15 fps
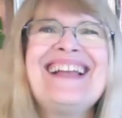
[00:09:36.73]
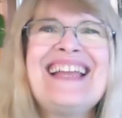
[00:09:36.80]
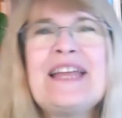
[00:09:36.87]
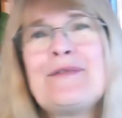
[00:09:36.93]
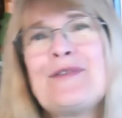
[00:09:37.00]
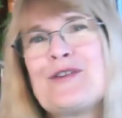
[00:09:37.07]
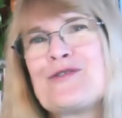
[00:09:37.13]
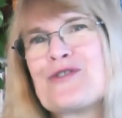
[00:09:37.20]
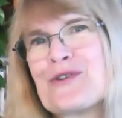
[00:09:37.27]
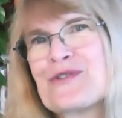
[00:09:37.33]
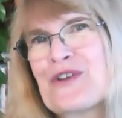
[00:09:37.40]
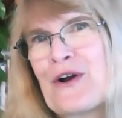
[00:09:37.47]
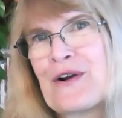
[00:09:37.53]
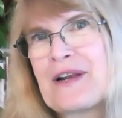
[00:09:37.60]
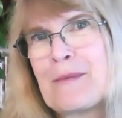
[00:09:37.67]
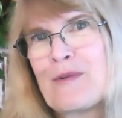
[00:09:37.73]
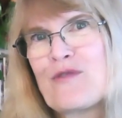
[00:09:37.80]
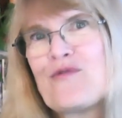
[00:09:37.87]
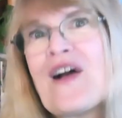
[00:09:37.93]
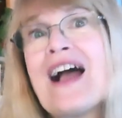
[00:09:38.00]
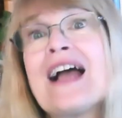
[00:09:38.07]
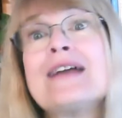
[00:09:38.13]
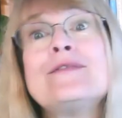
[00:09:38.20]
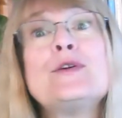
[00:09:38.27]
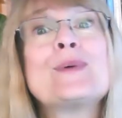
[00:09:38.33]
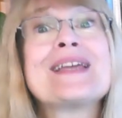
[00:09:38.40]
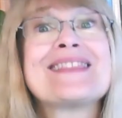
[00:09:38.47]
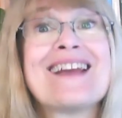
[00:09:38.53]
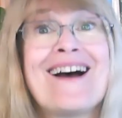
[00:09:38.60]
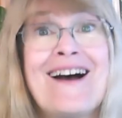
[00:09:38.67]
If you chose card number 5, you
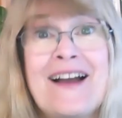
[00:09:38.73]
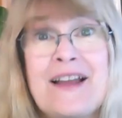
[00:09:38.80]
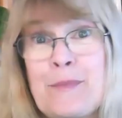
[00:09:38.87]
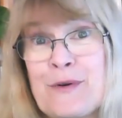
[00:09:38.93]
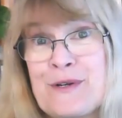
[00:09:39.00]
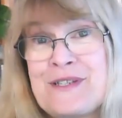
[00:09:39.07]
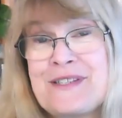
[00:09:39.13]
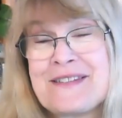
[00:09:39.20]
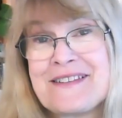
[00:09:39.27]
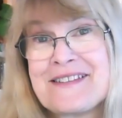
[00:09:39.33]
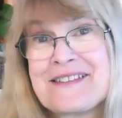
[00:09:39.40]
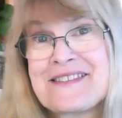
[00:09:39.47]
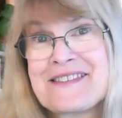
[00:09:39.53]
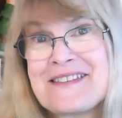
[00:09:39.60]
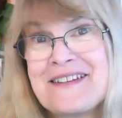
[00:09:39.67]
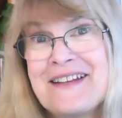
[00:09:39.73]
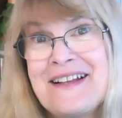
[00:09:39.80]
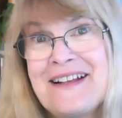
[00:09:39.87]
get the High Priestess.